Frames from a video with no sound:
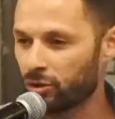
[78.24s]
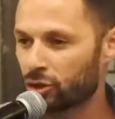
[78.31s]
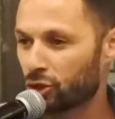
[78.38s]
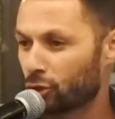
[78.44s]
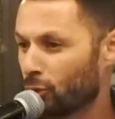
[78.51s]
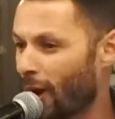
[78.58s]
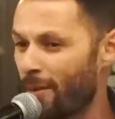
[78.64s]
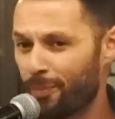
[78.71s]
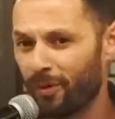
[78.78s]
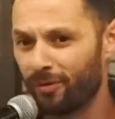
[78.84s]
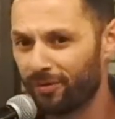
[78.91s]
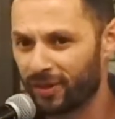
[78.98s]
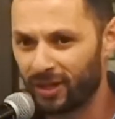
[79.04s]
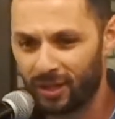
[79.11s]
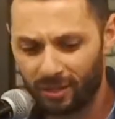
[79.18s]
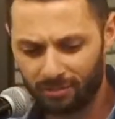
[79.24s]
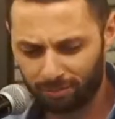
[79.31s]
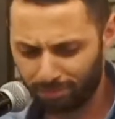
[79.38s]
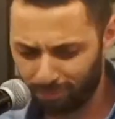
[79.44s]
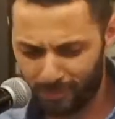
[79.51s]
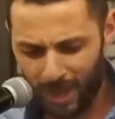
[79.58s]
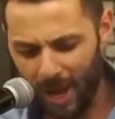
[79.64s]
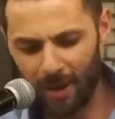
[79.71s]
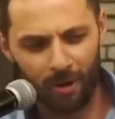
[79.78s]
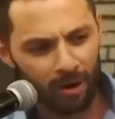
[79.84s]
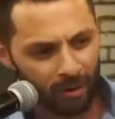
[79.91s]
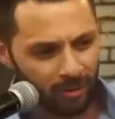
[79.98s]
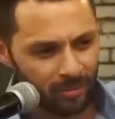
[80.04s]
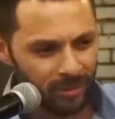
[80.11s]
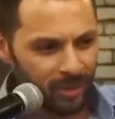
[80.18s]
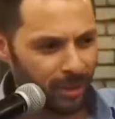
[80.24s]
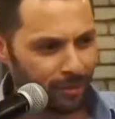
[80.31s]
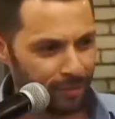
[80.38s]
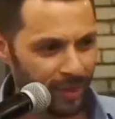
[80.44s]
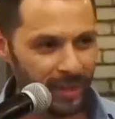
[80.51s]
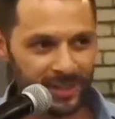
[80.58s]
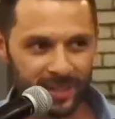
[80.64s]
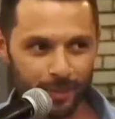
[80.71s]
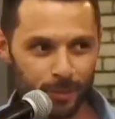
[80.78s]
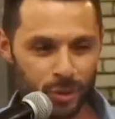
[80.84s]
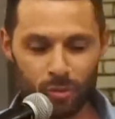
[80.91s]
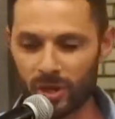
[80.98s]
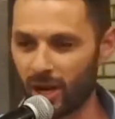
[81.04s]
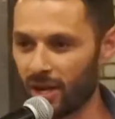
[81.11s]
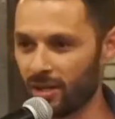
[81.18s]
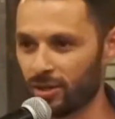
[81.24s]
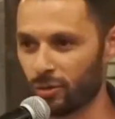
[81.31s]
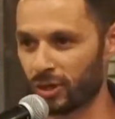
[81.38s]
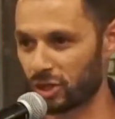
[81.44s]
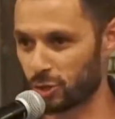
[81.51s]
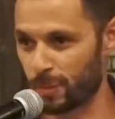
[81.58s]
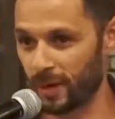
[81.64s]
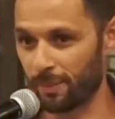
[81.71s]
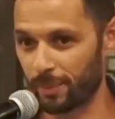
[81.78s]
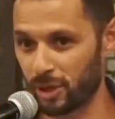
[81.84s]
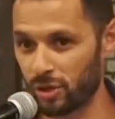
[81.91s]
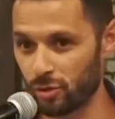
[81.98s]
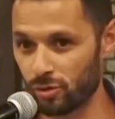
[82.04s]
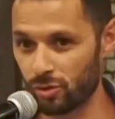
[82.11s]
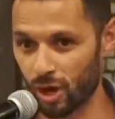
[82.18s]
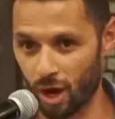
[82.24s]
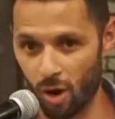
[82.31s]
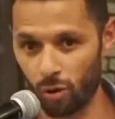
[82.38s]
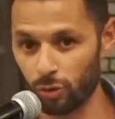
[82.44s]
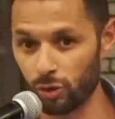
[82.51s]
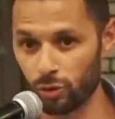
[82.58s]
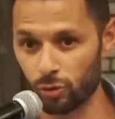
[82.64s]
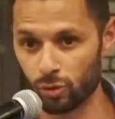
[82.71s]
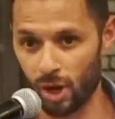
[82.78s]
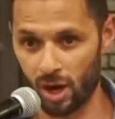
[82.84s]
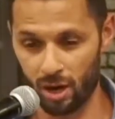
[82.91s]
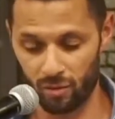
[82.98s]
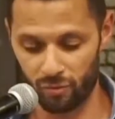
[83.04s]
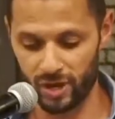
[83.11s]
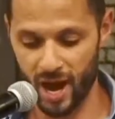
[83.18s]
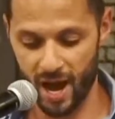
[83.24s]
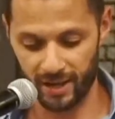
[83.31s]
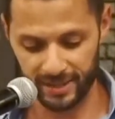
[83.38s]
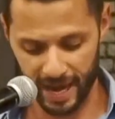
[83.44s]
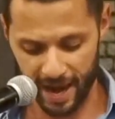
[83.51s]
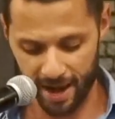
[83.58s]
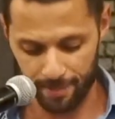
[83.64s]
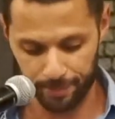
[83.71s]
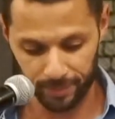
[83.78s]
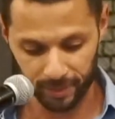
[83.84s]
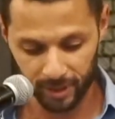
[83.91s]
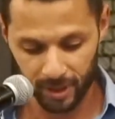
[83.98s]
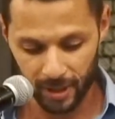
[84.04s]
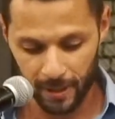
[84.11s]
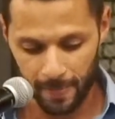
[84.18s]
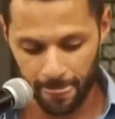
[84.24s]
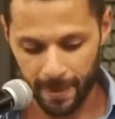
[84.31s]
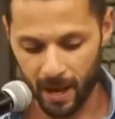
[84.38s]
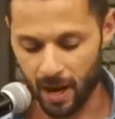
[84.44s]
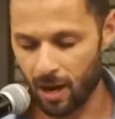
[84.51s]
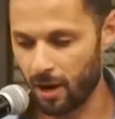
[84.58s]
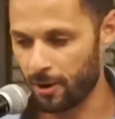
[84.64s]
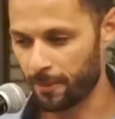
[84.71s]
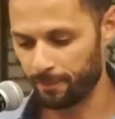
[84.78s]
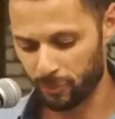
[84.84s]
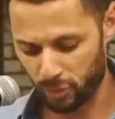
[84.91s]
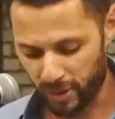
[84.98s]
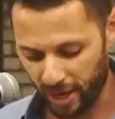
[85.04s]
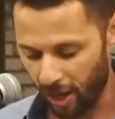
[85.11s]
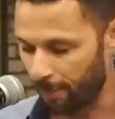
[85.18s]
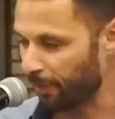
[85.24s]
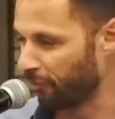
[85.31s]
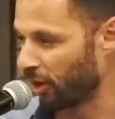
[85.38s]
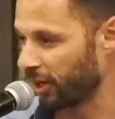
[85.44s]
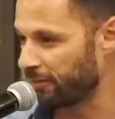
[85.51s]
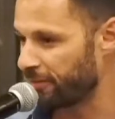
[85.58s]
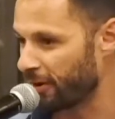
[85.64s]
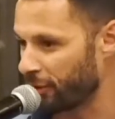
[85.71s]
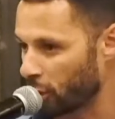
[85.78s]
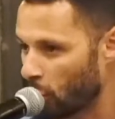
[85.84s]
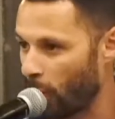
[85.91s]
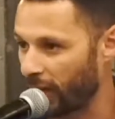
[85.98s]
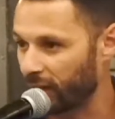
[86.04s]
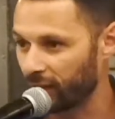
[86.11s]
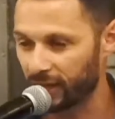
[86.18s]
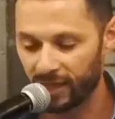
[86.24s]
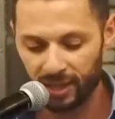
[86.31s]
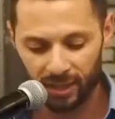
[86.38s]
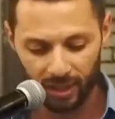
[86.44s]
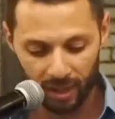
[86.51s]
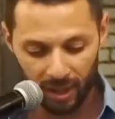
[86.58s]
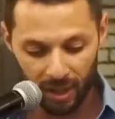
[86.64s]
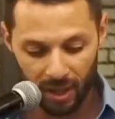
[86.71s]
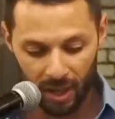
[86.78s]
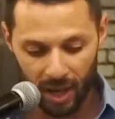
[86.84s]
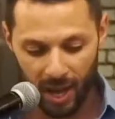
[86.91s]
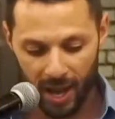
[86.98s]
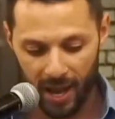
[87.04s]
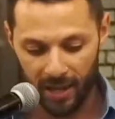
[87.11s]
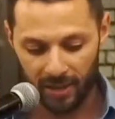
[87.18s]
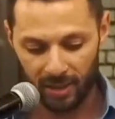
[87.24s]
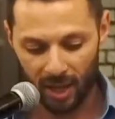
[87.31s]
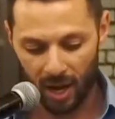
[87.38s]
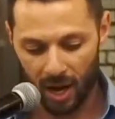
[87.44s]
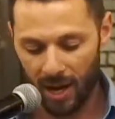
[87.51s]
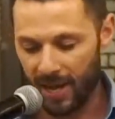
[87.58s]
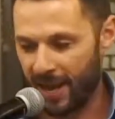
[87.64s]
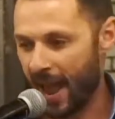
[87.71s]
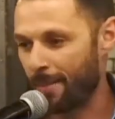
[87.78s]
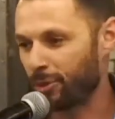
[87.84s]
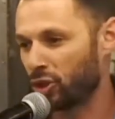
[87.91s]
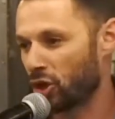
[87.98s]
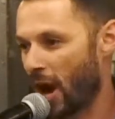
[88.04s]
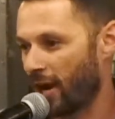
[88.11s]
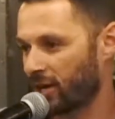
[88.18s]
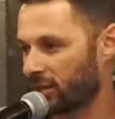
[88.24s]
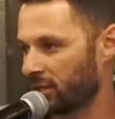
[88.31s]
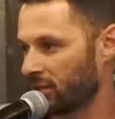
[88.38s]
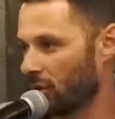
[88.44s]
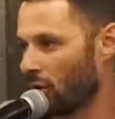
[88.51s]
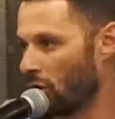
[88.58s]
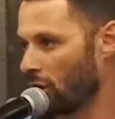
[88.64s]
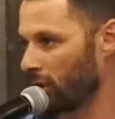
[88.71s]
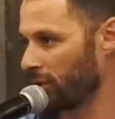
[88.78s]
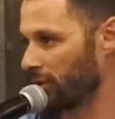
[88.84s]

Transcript: swipe of the, I don't know, your fingertips, you can spin up a whole new React app. You get up and running very quickly, and it abstracts a